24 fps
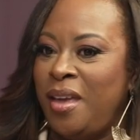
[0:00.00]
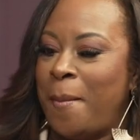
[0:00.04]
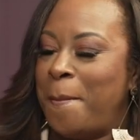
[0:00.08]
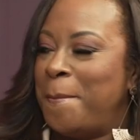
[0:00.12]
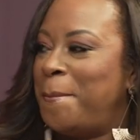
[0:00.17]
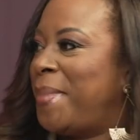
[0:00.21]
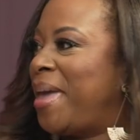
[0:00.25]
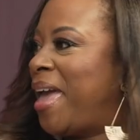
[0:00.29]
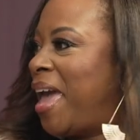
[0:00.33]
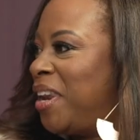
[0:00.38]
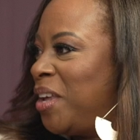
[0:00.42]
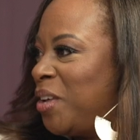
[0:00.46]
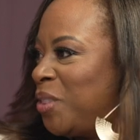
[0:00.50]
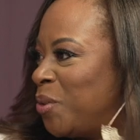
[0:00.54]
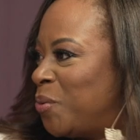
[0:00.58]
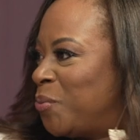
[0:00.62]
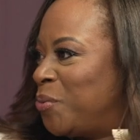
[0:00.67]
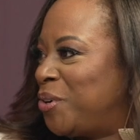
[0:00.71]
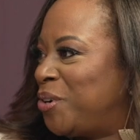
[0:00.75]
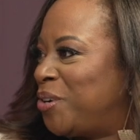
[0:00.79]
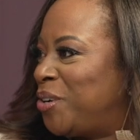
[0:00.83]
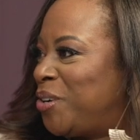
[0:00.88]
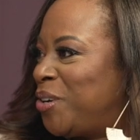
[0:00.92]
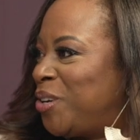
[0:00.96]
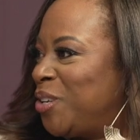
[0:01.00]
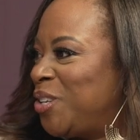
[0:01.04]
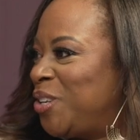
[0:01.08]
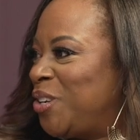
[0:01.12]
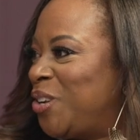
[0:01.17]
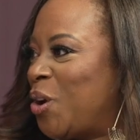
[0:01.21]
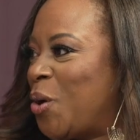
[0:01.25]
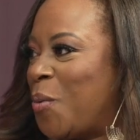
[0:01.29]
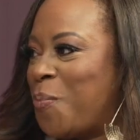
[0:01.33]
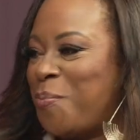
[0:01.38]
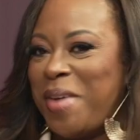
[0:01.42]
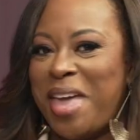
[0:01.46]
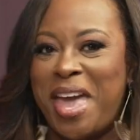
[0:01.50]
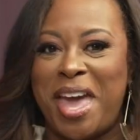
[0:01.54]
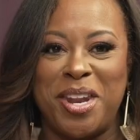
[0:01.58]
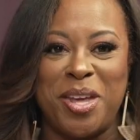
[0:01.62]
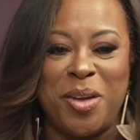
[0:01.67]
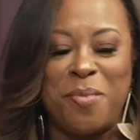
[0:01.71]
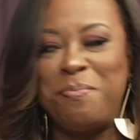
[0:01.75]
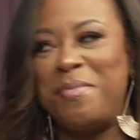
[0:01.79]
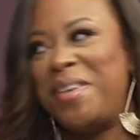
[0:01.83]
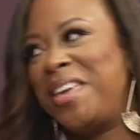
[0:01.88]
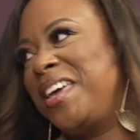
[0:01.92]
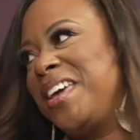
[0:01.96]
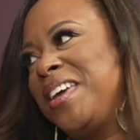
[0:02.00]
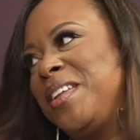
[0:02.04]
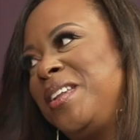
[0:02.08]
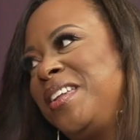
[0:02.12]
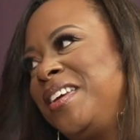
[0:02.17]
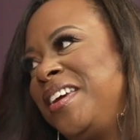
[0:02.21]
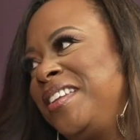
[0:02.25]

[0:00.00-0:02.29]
mad at the world, you know, mad at men.